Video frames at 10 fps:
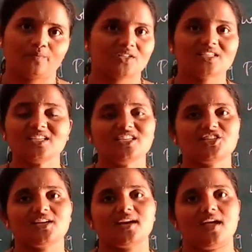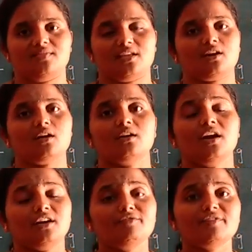Isn't it, children? There are
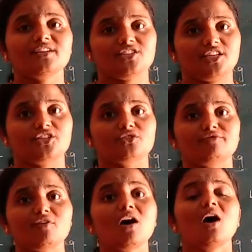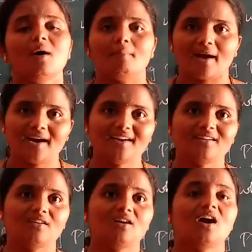different states of a
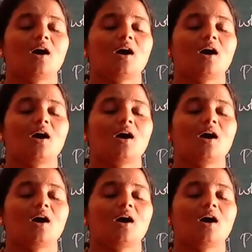matter.